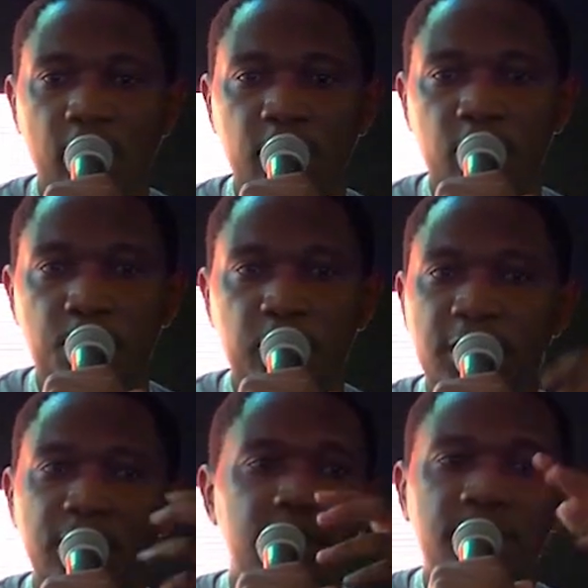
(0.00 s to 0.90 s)
you push
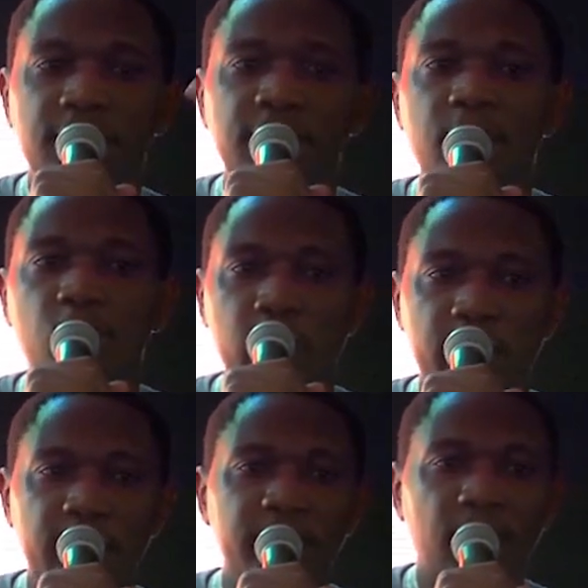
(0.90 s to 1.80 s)
it somewhere
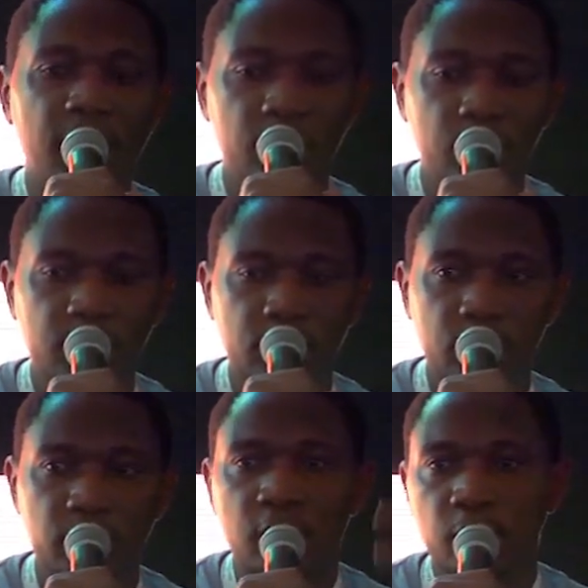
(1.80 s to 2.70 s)
in the cloud.
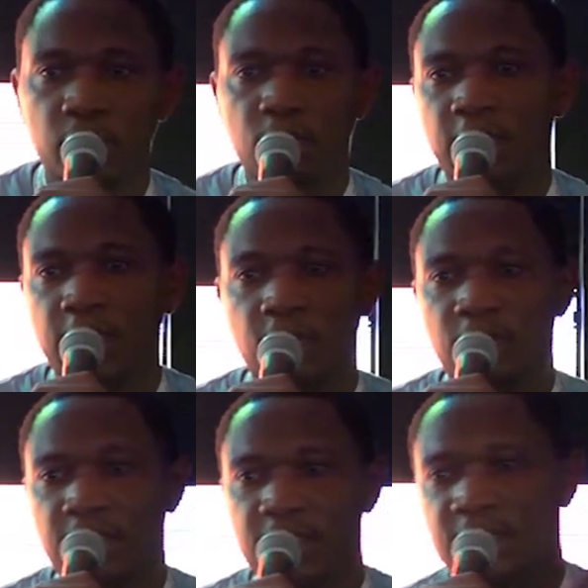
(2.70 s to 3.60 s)
We normally call
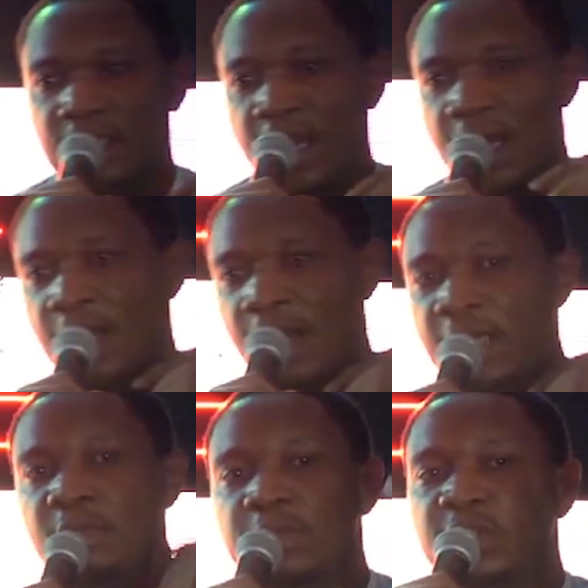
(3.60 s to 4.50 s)
that an
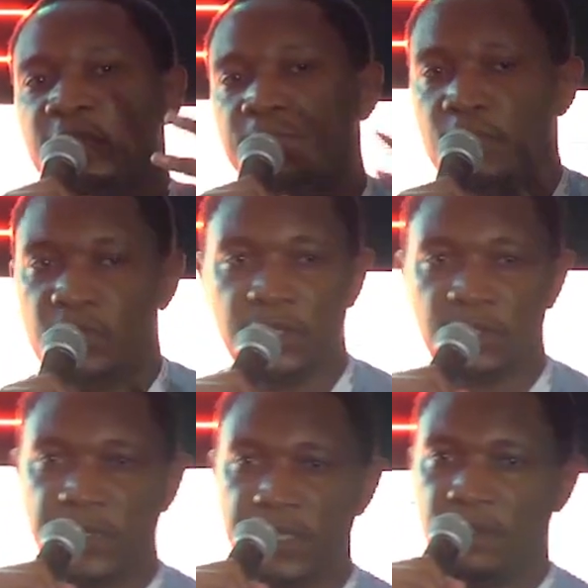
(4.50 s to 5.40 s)
image
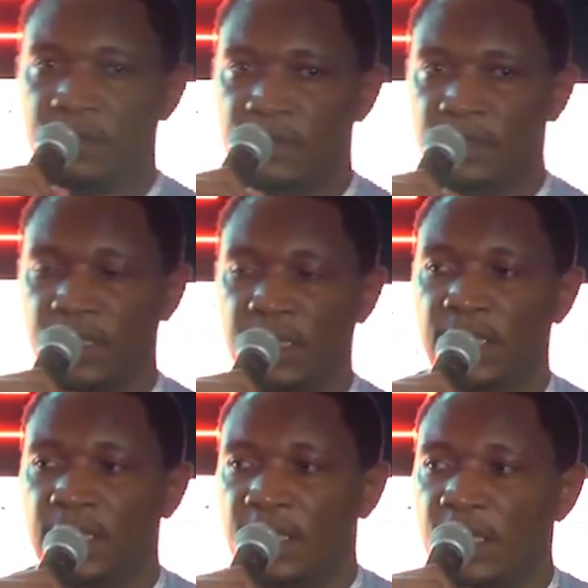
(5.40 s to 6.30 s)
repository or
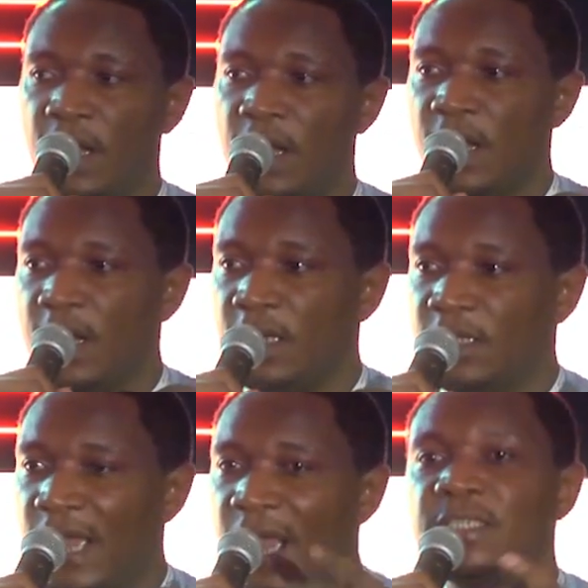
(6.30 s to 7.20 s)

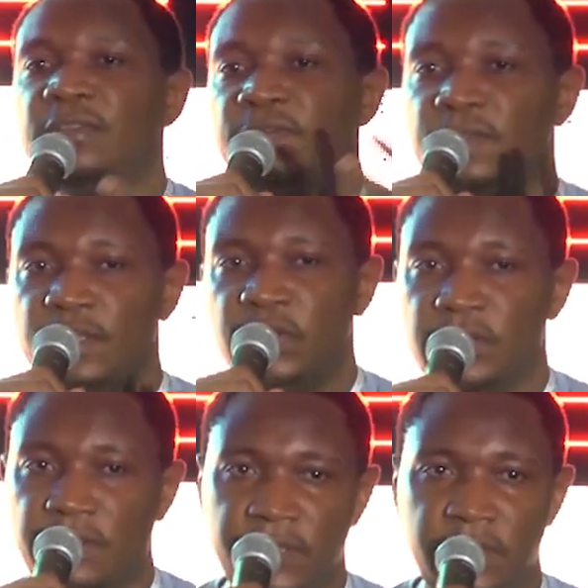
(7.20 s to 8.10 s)
artifact
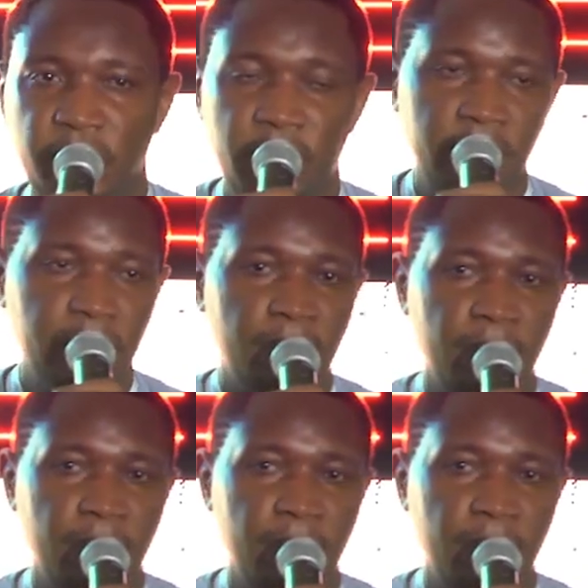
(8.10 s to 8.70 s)
registry.